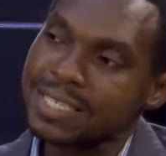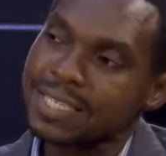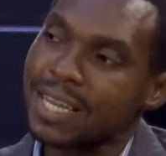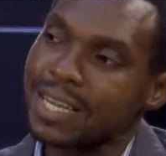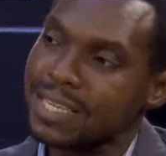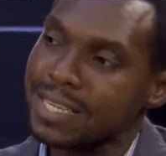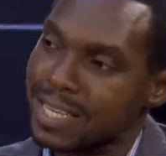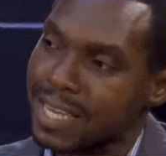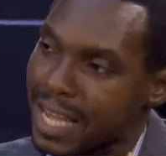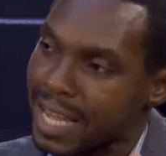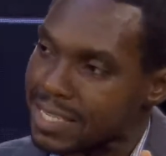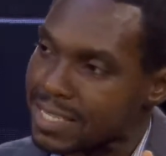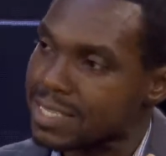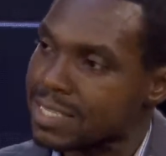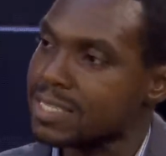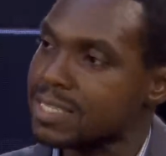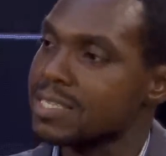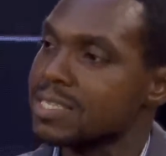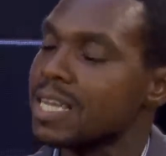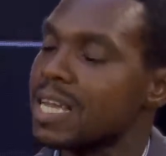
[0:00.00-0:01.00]
Candidiasis
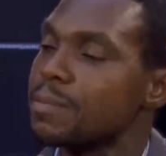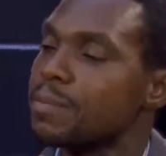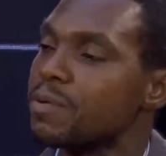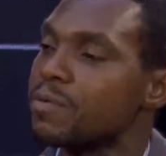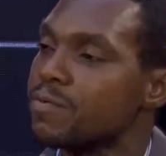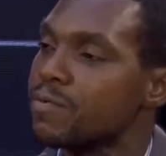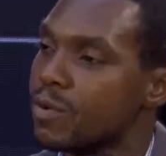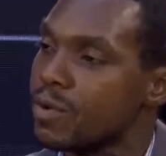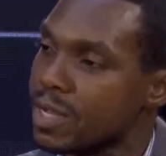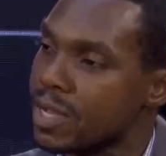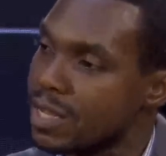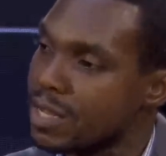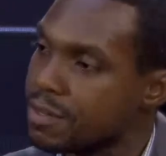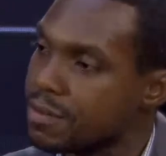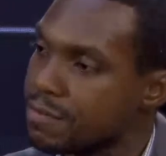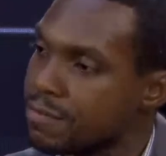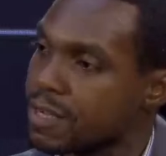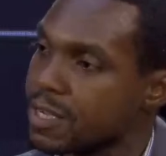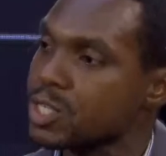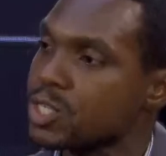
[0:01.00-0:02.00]
is a type of fungal
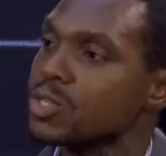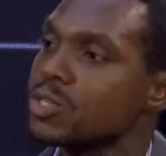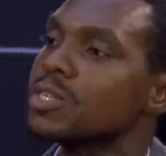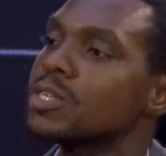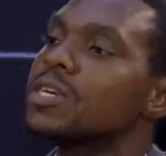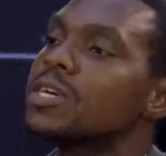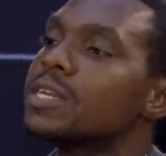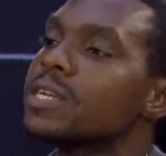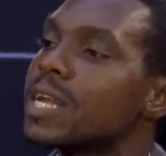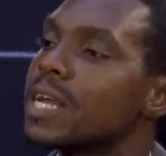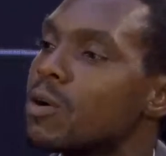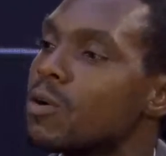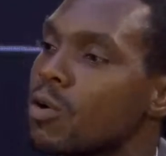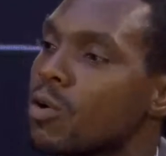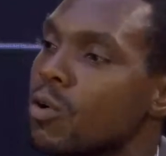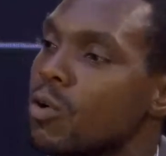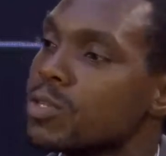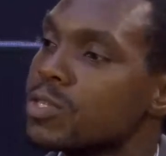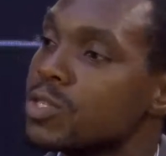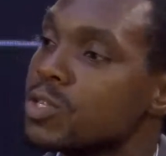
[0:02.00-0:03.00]
infection that
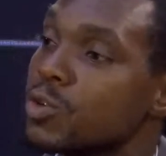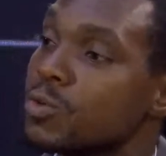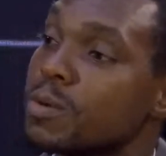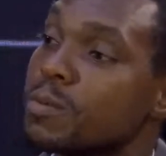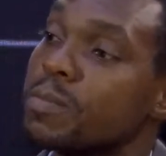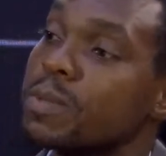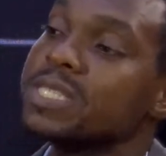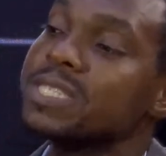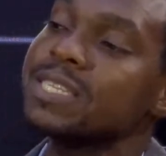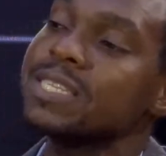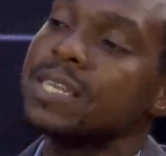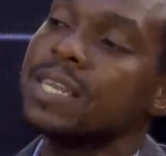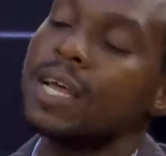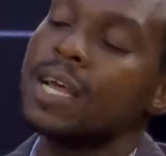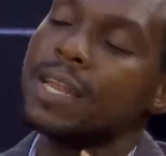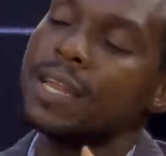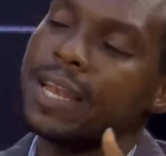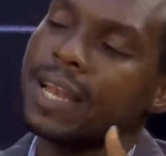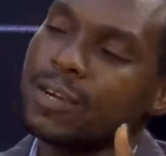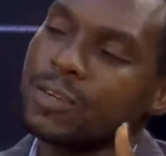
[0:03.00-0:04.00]
occurs in human beings.
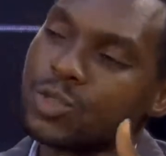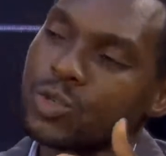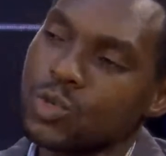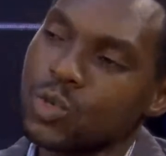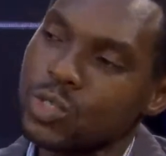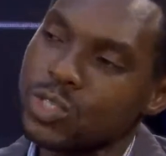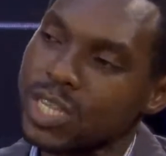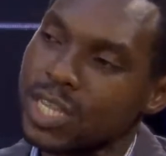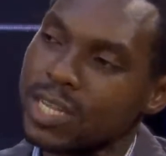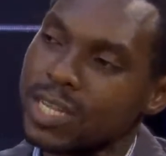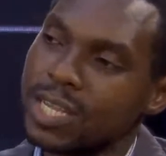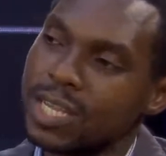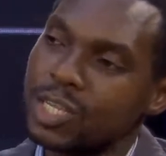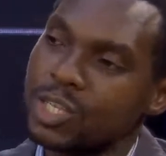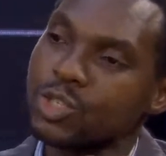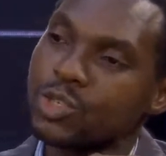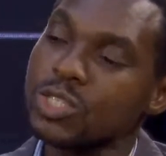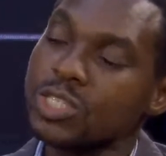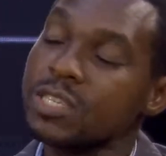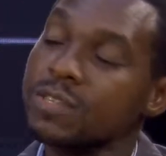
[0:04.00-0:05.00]
Now, so those are
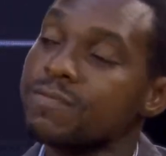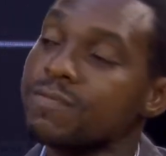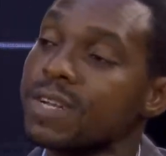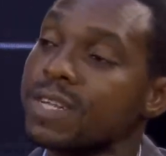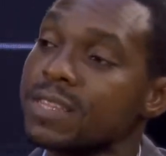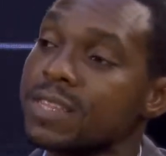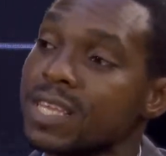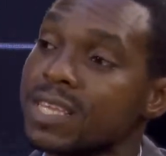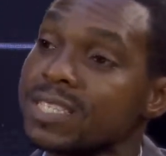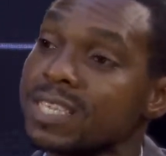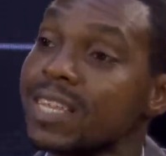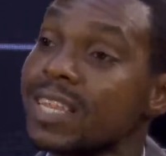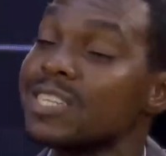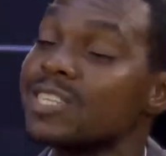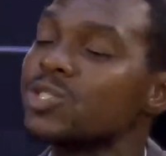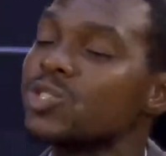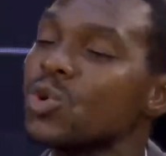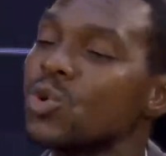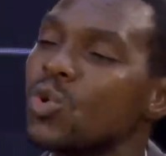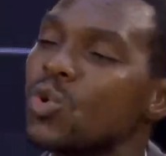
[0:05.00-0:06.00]
different things like that.
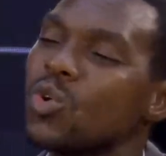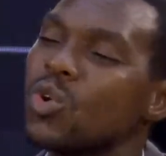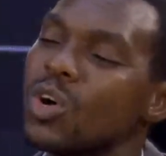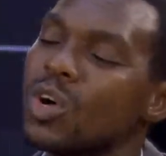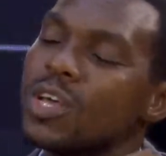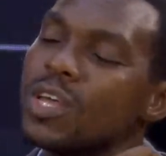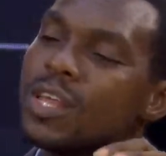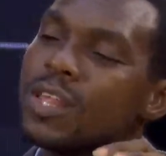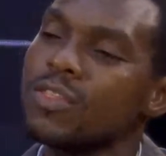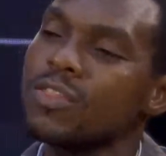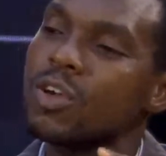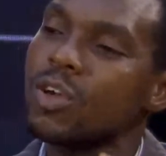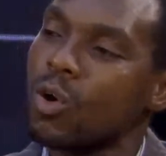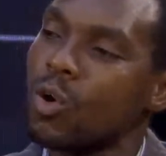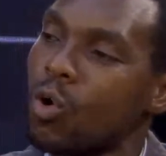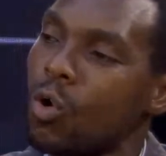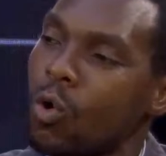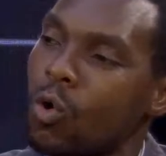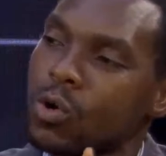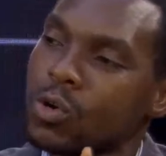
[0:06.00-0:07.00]
So the
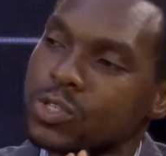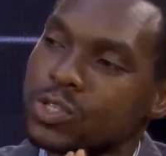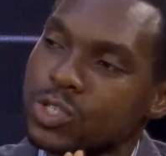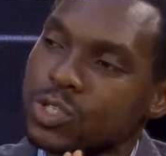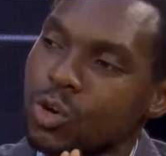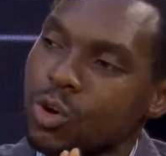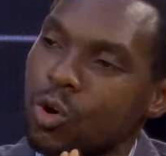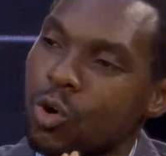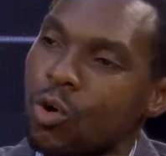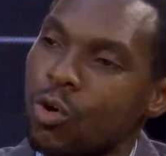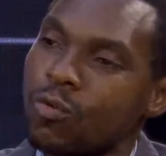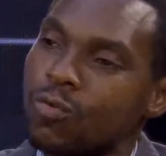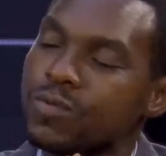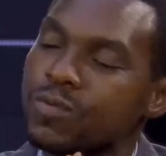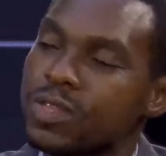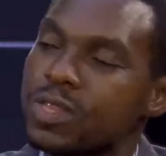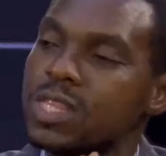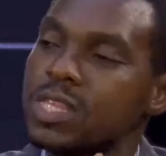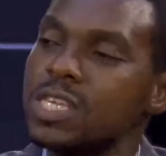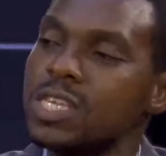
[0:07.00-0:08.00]
cause of
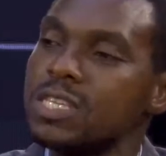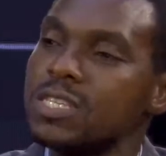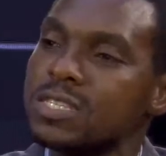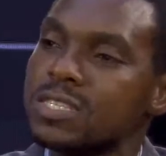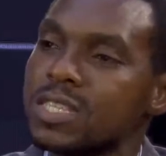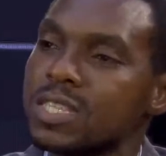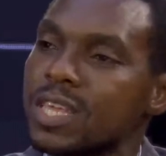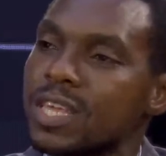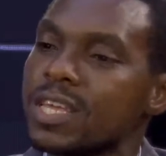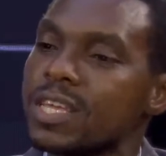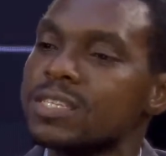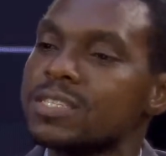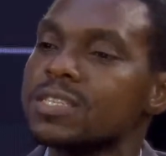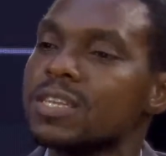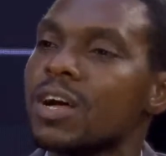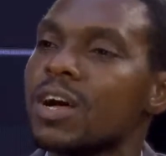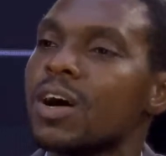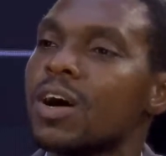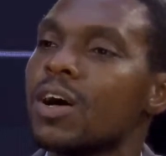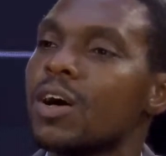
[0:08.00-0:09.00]
these things
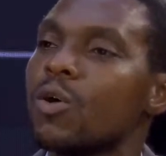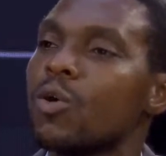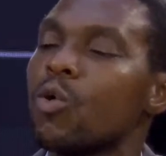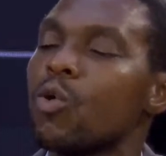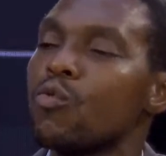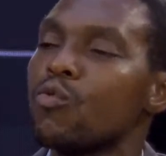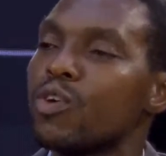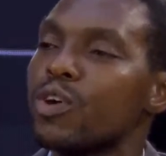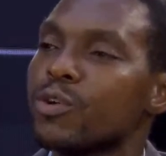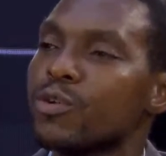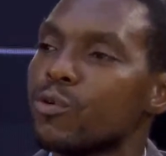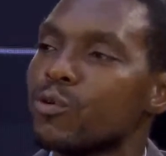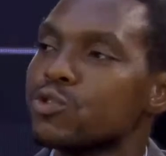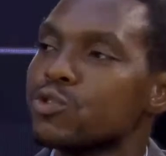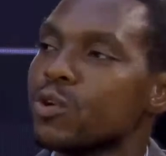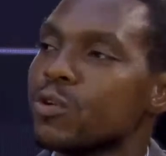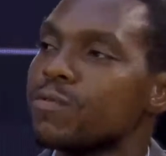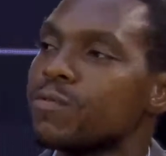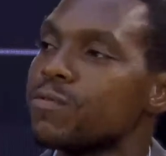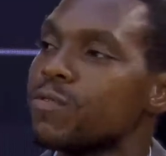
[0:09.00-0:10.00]
are overgrowth
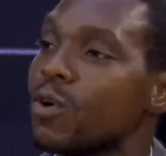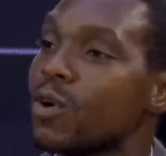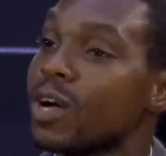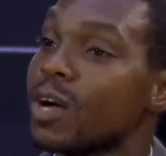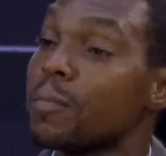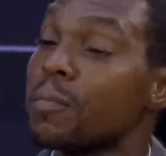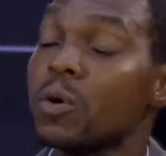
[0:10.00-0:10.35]
of fungus.